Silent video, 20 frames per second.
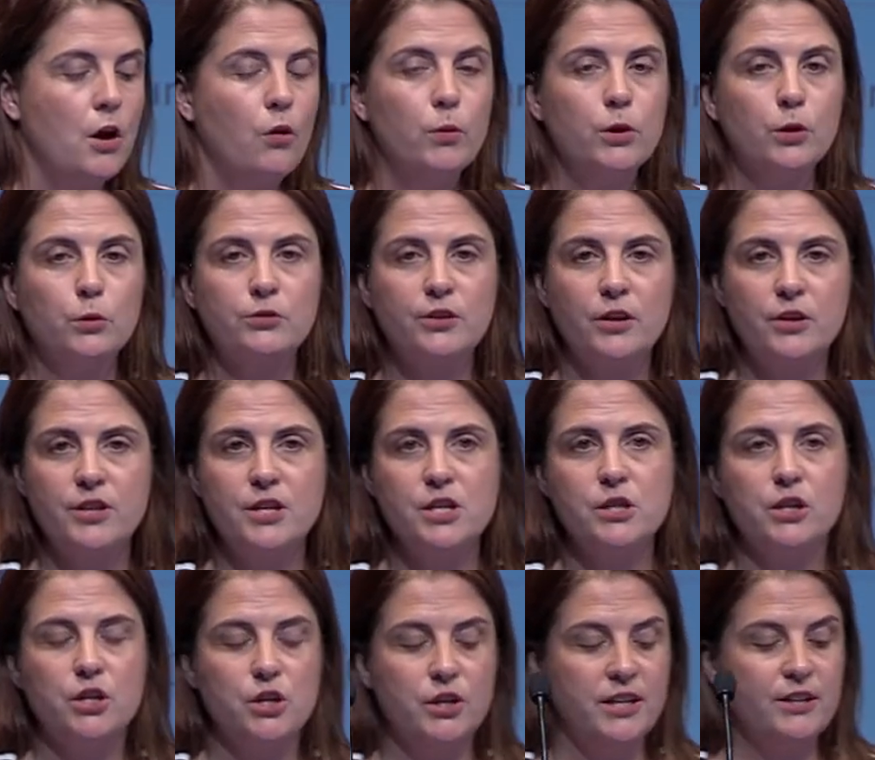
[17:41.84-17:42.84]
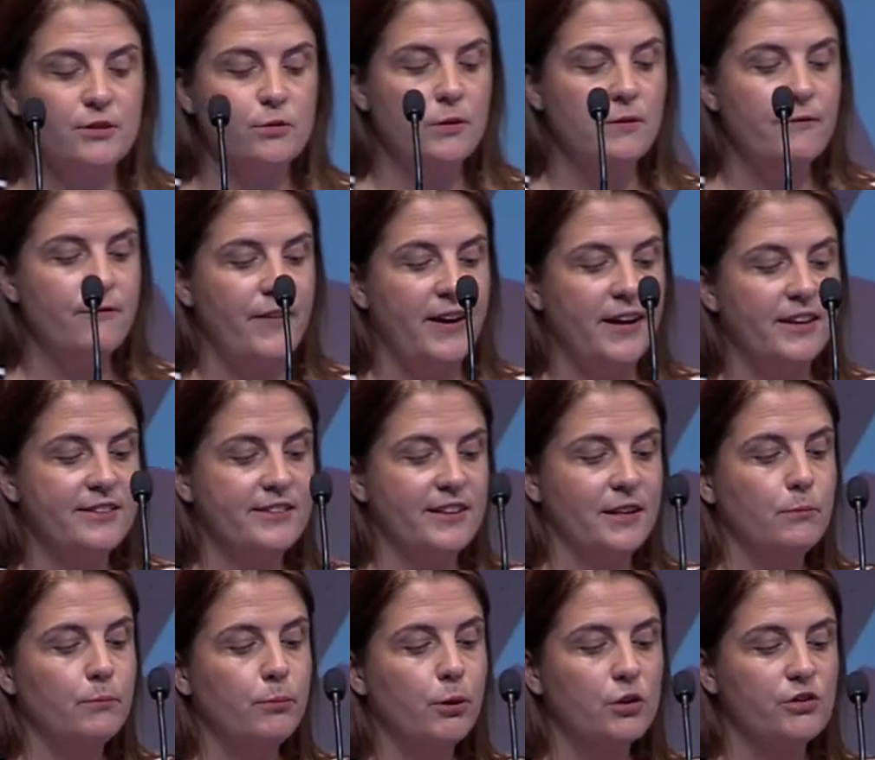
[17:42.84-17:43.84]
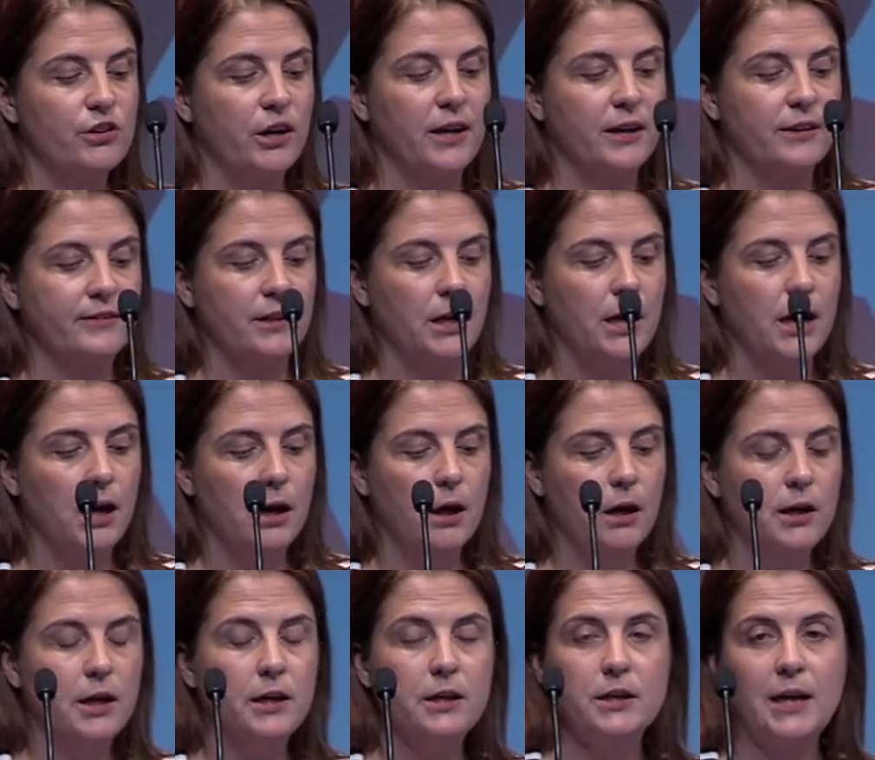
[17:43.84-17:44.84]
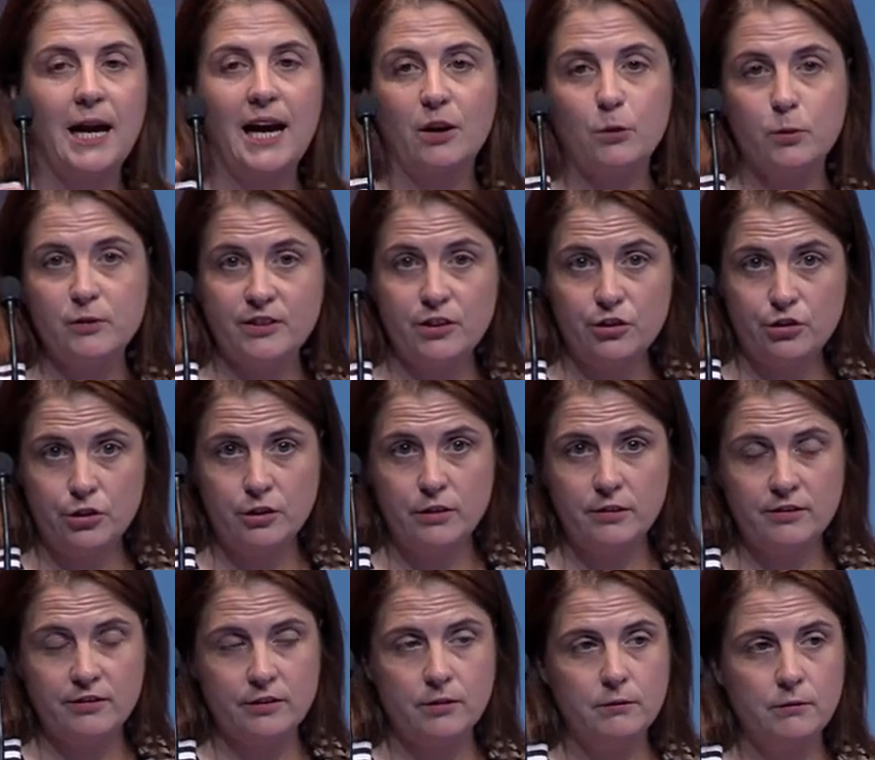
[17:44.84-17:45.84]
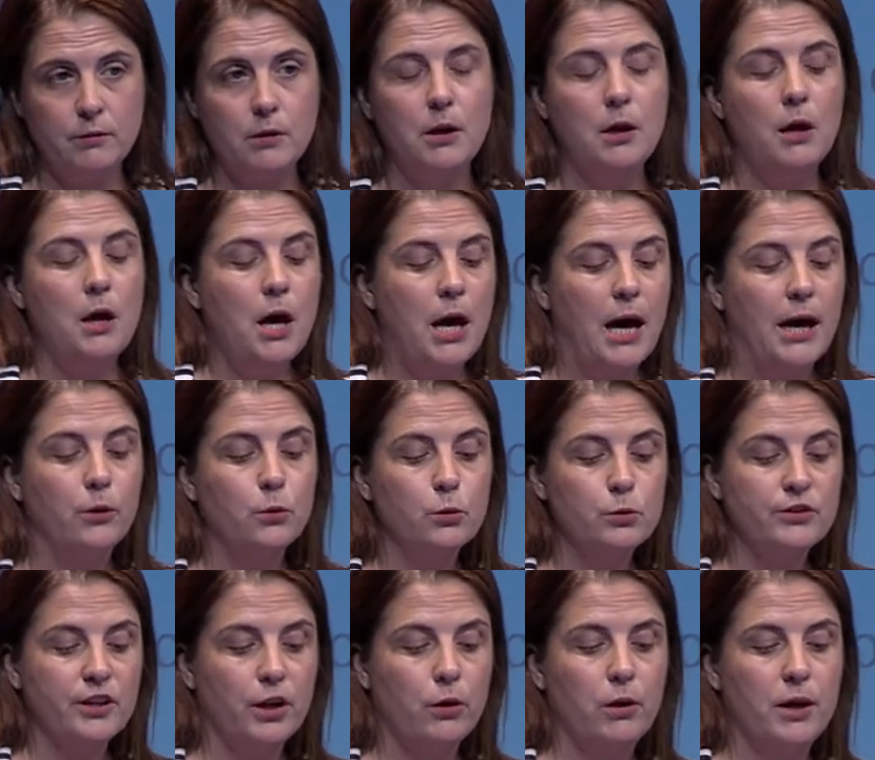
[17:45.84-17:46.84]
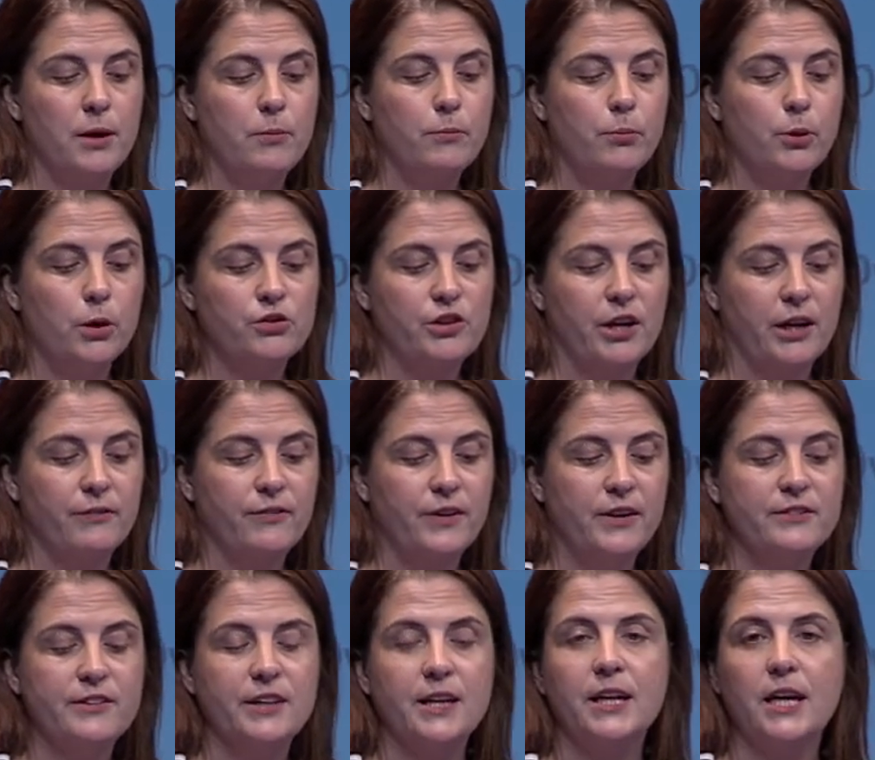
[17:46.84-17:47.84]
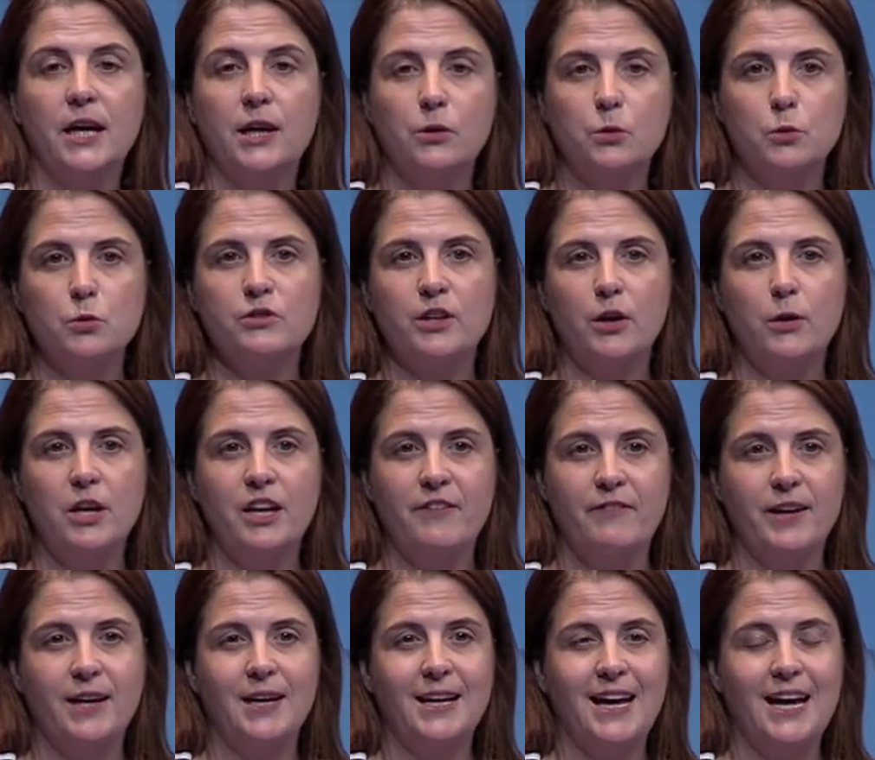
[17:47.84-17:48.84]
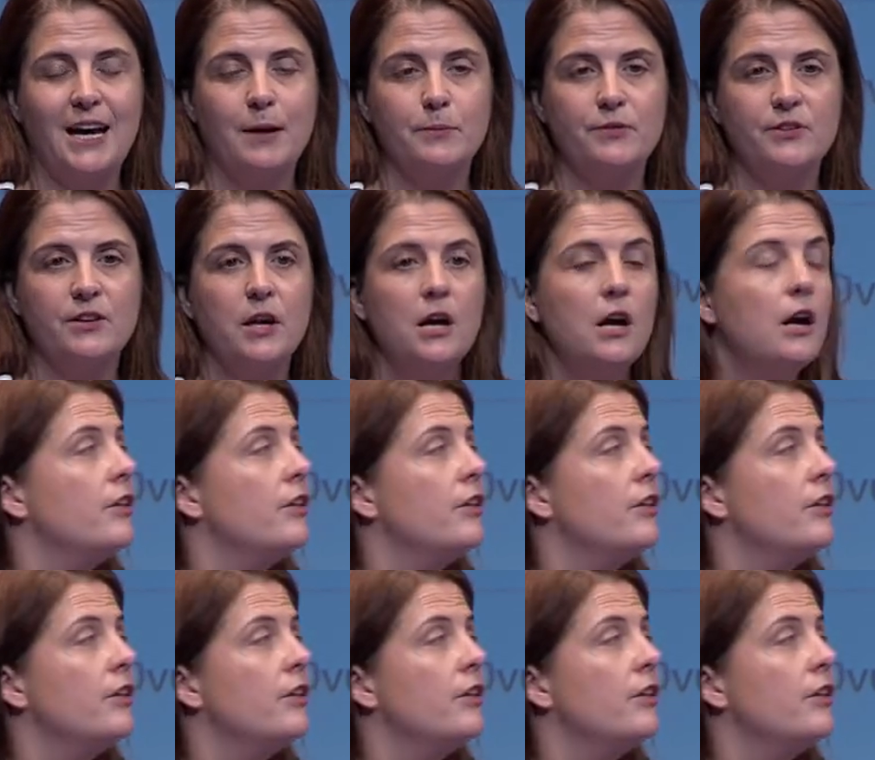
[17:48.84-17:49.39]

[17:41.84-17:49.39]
We also think that you need to invest in projects, uh, in acquisitions, and also in project funding and also living labs.